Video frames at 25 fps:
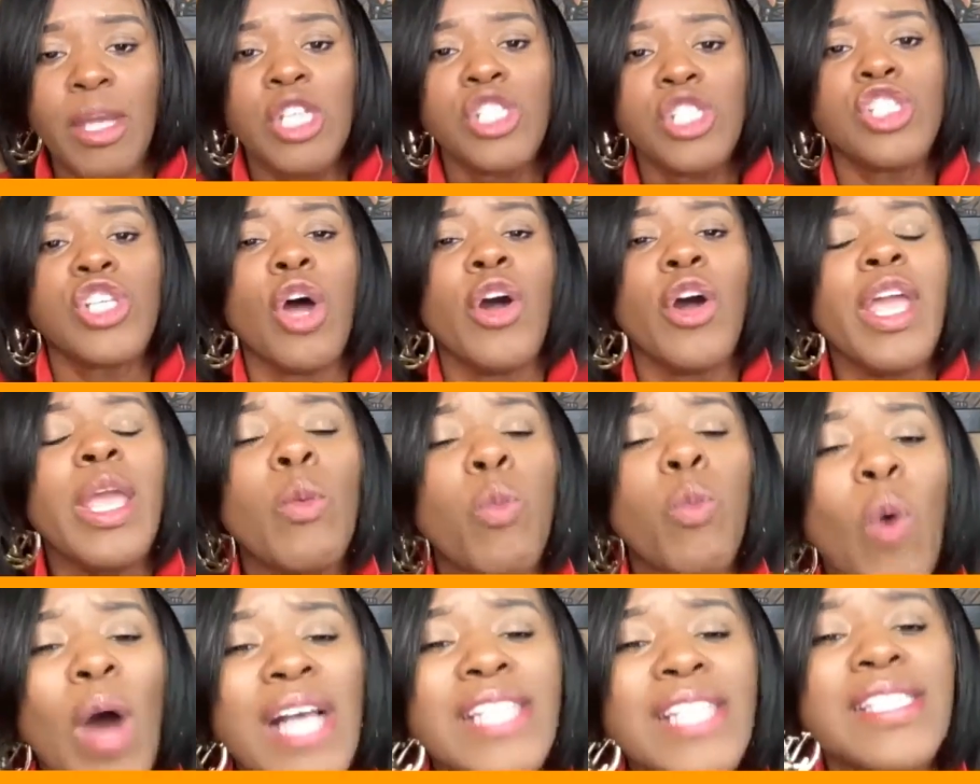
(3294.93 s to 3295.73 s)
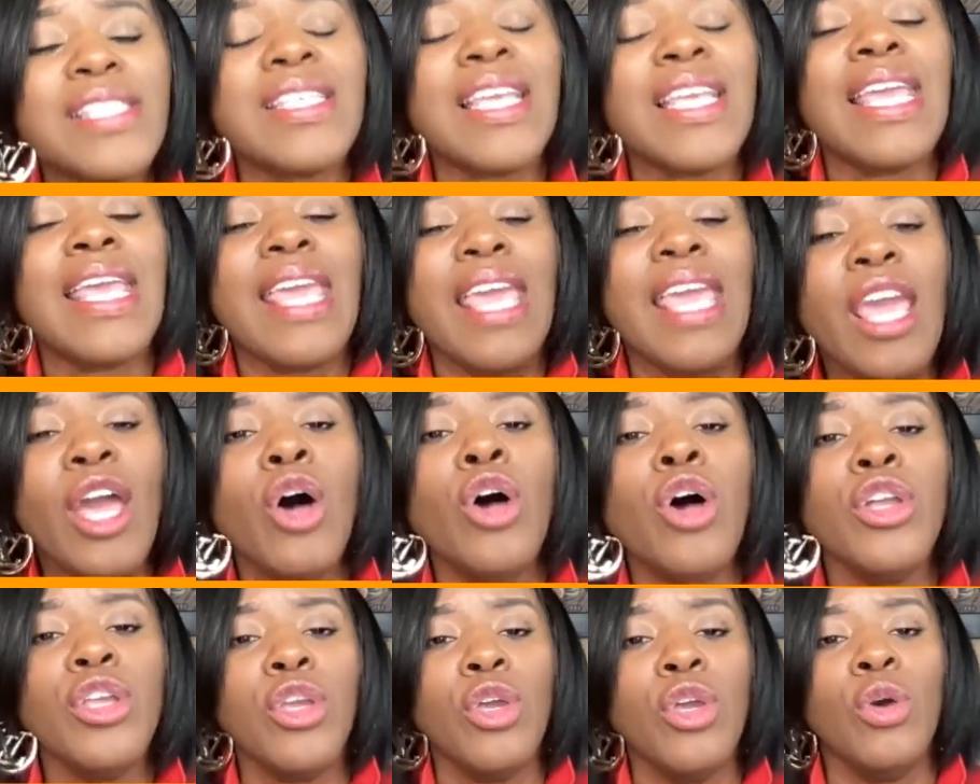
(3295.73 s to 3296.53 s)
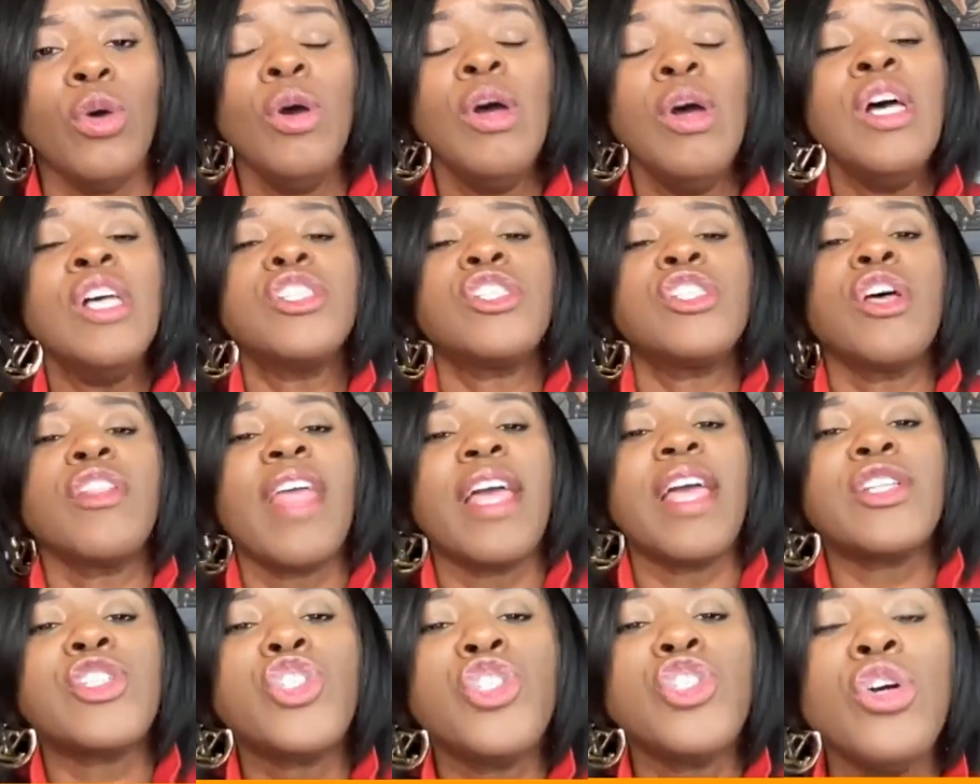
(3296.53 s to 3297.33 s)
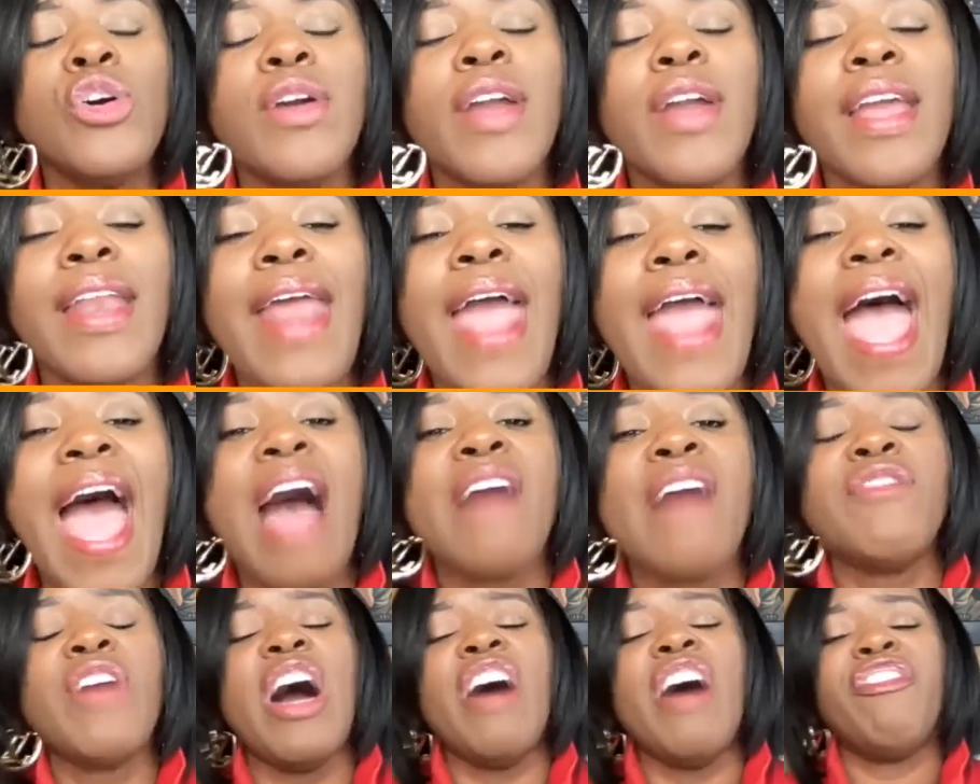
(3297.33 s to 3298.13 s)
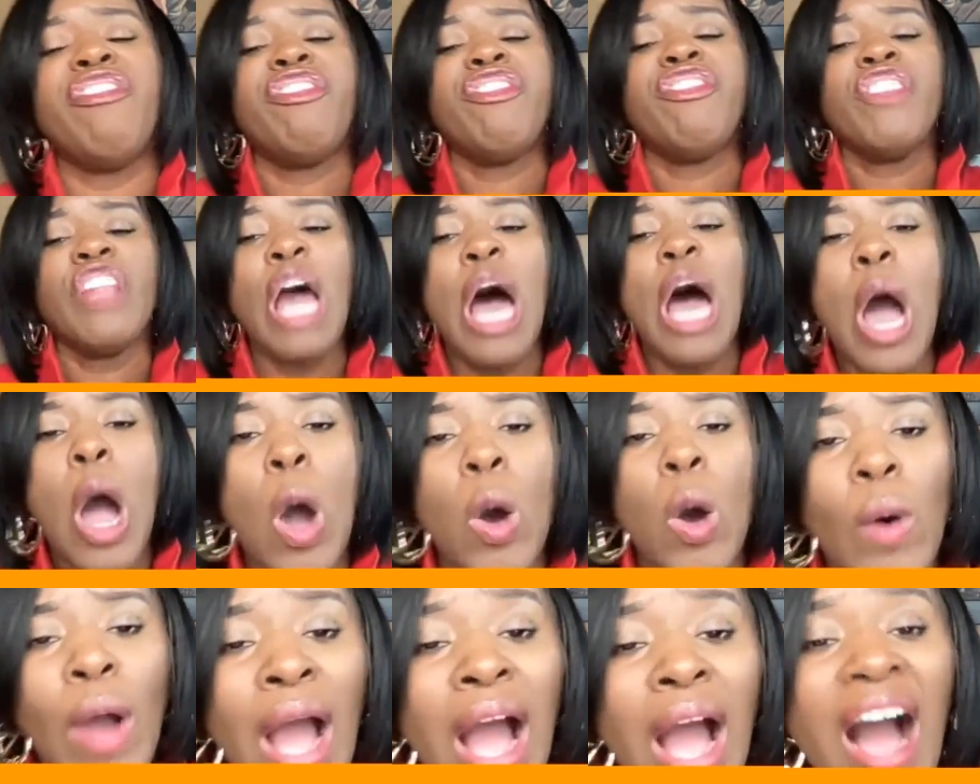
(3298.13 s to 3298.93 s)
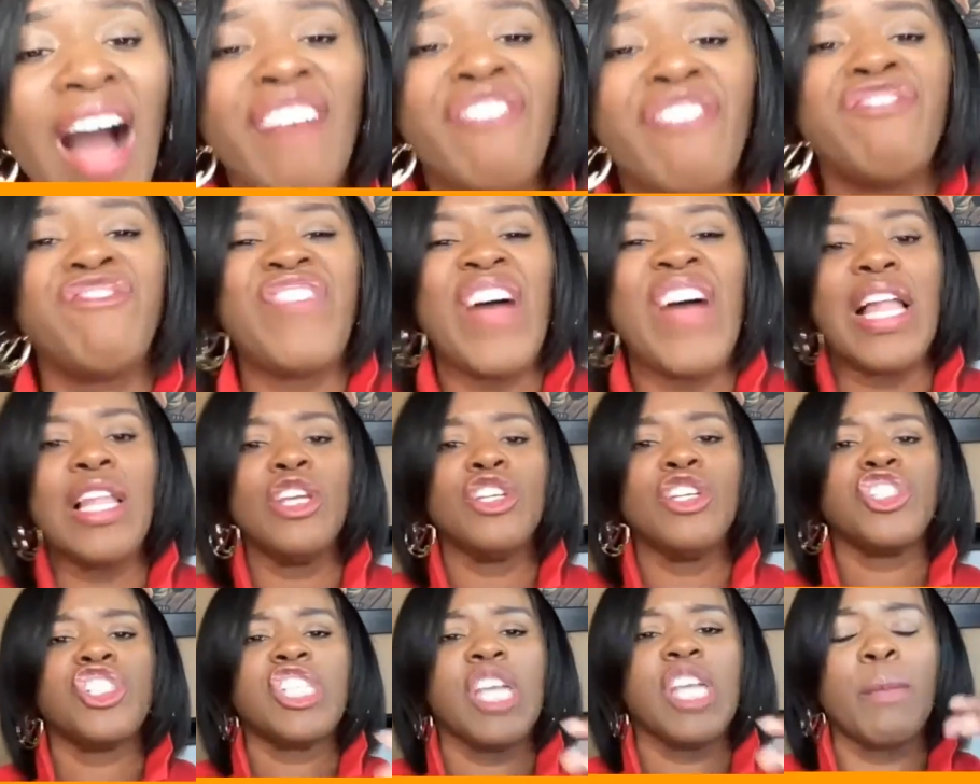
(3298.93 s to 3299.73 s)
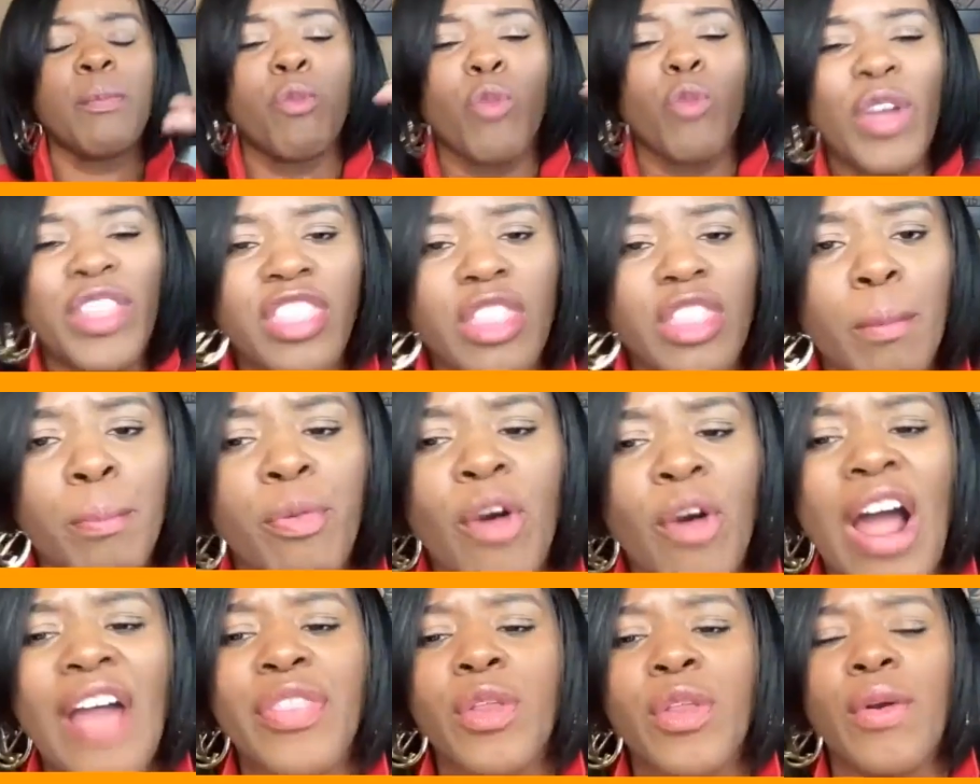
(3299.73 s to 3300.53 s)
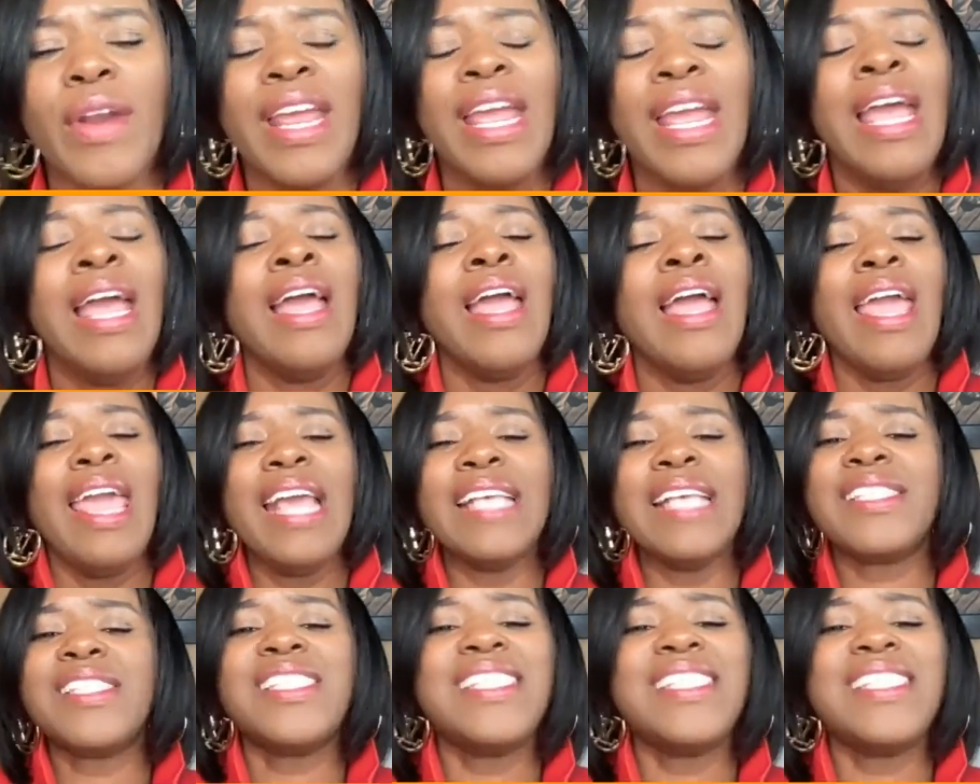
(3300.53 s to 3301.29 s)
So he wants to heal you so that you can have a flow of fellowship with the brethren. It's